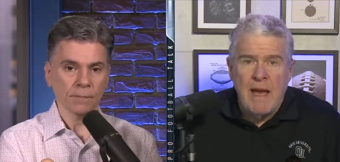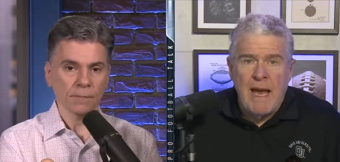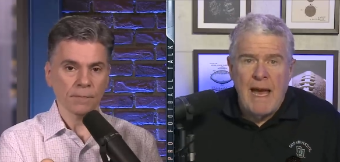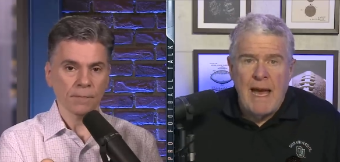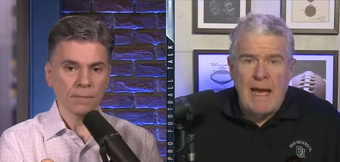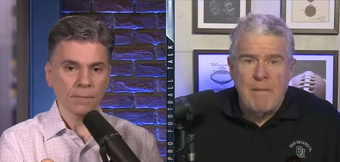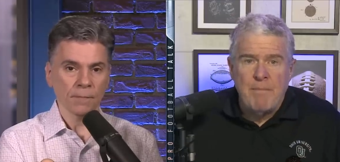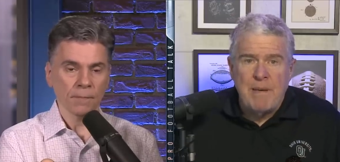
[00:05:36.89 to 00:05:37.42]

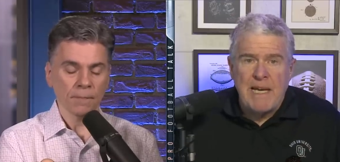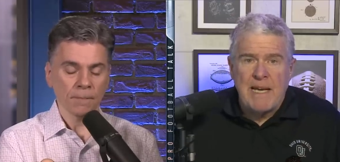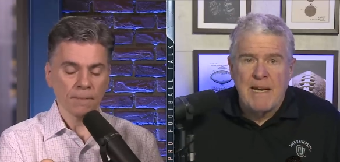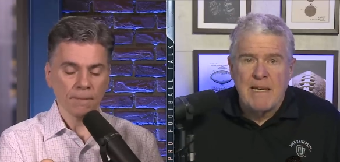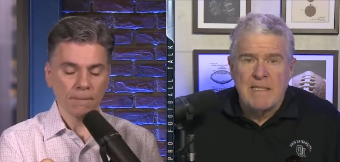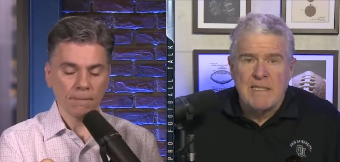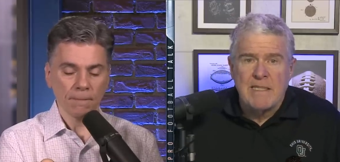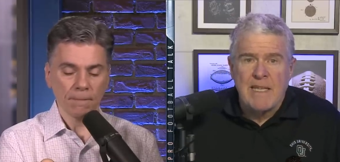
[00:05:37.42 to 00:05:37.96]
Speaker 1: And
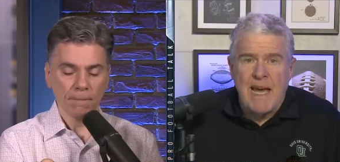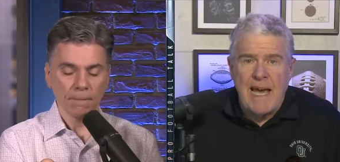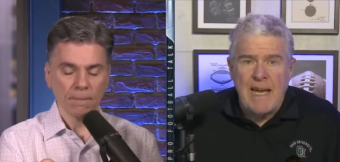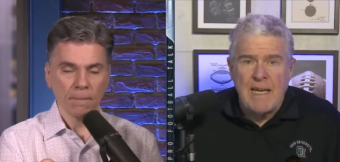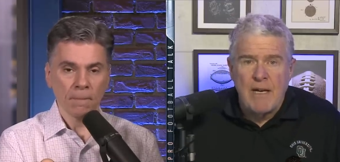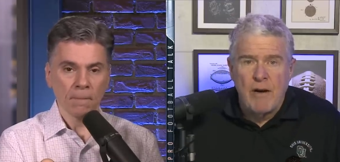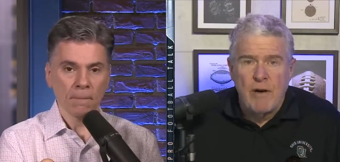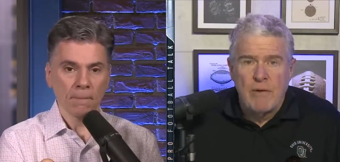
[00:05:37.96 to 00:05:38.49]
because the
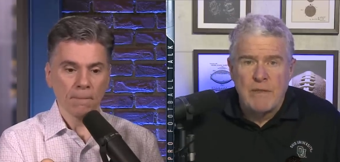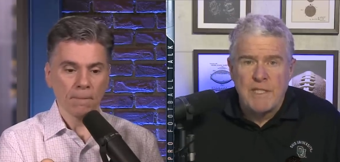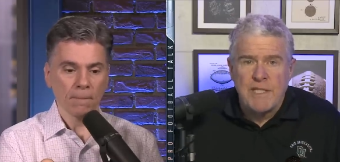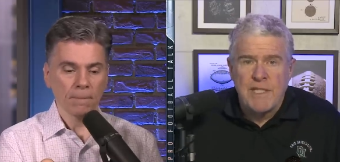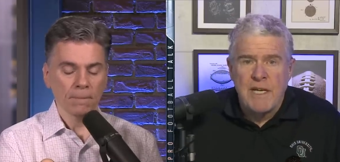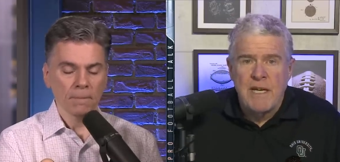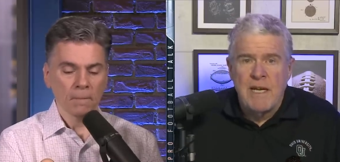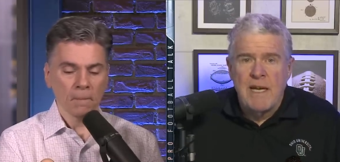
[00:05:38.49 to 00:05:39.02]
head
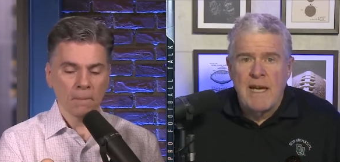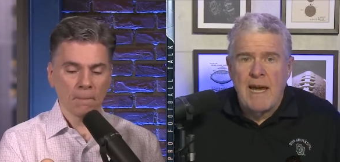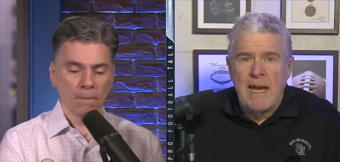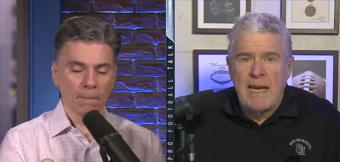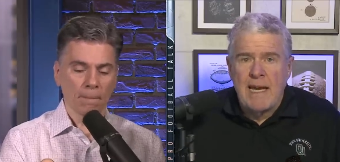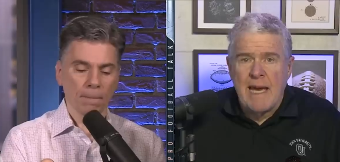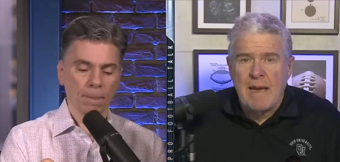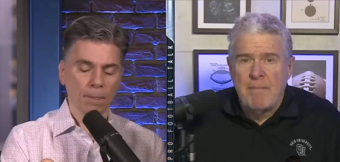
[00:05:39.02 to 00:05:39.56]
coach,
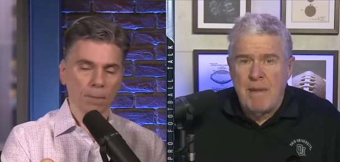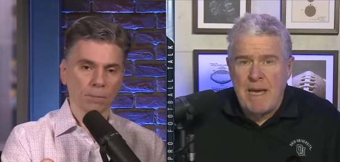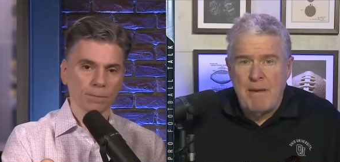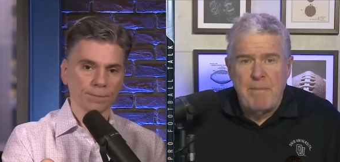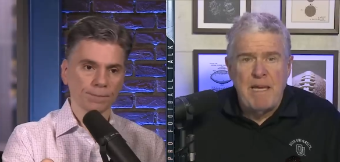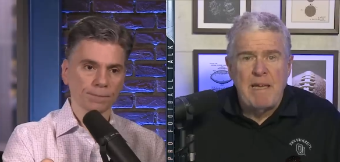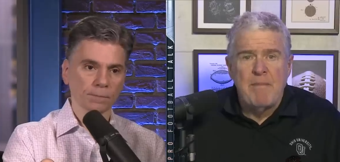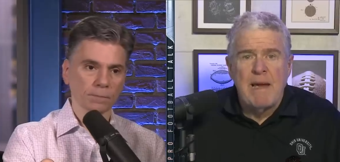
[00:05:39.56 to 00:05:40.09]
and again,
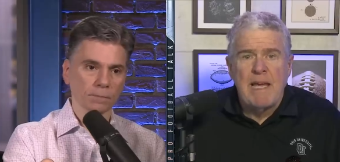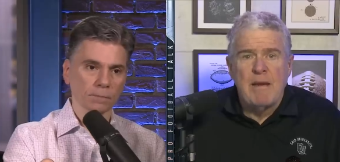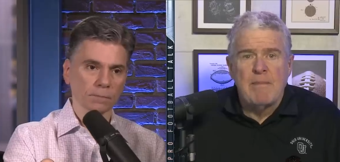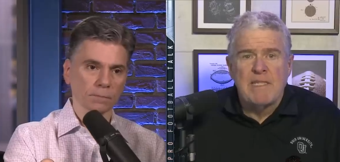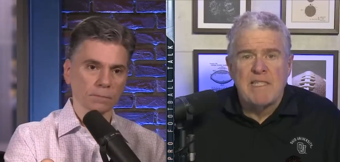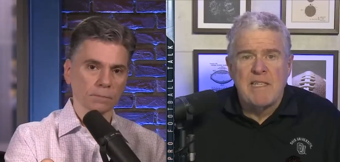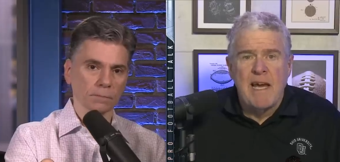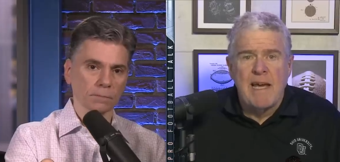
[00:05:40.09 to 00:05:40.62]
maybe he made a
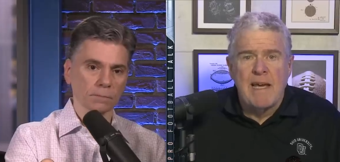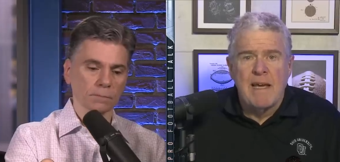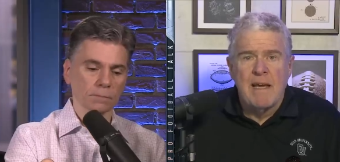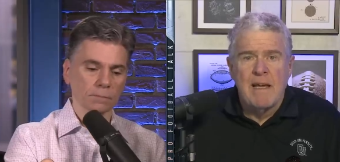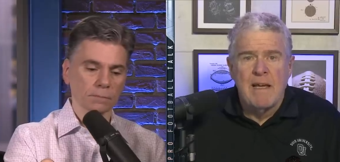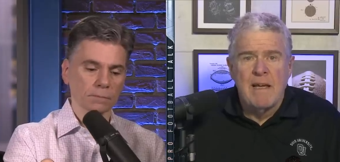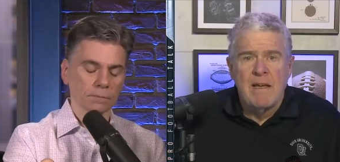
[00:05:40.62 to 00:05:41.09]
mistake,